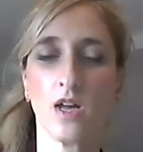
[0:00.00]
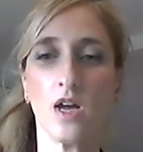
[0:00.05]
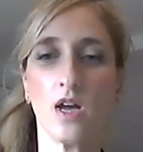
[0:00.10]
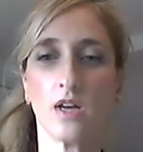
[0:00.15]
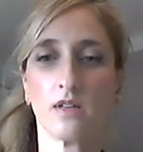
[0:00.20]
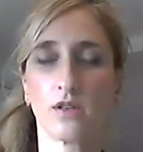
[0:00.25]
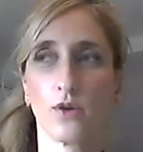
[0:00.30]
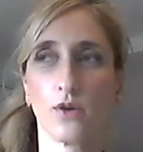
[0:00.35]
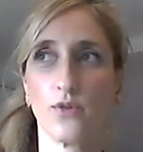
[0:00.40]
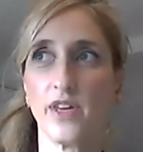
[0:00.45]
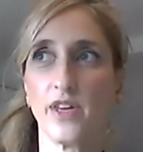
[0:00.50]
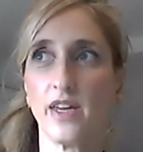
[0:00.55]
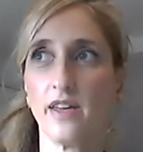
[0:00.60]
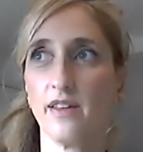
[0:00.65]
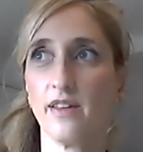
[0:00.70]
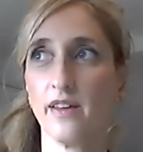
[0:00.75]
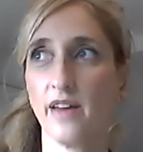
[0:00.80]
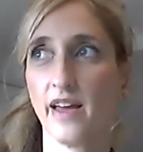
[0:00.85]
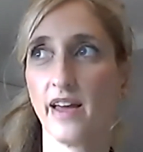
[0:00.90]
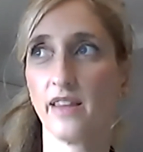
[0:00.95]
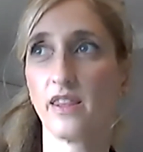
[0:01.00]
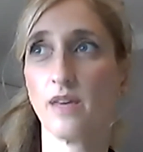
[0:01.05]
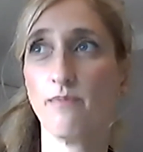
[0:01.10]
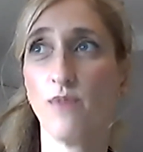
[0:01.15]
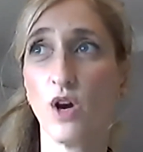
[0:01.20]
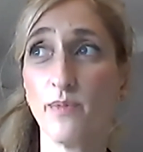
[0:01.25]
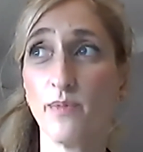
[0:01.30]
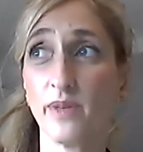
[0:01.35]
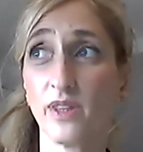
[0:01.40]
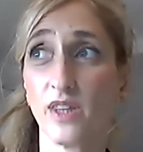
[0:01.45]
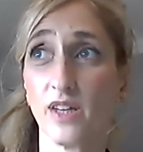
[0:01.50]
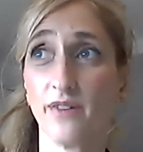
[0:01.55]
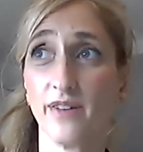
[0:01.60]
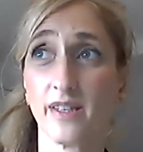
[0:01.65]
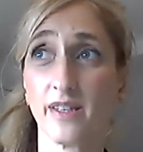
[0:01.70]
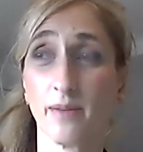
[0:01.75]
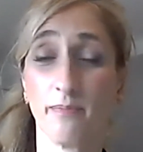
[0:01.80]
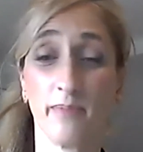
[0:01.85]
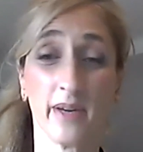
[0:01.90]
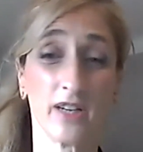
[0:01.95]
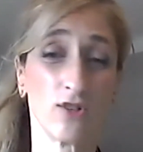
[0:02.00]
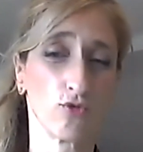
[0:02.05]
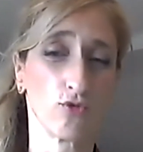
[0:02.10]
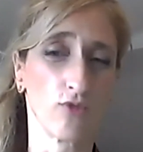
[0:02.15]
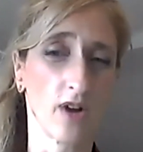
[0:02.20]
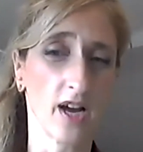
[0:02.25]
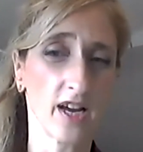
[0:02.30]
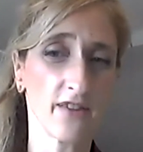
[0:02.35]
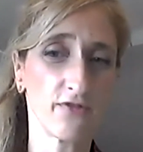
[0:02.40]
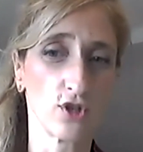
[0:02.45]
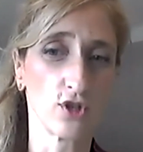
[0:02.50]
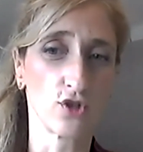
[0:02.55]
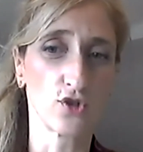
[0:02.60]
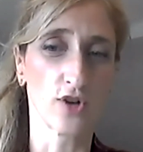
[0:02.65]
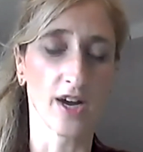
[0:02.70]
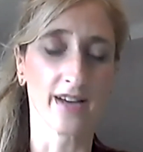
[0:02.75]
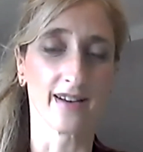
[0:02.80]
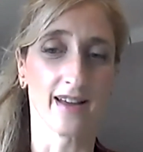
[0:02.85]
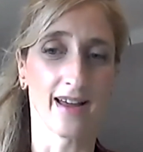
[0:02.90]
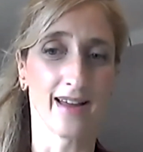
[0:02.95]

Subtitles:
So at the moment, there is a big drive to try and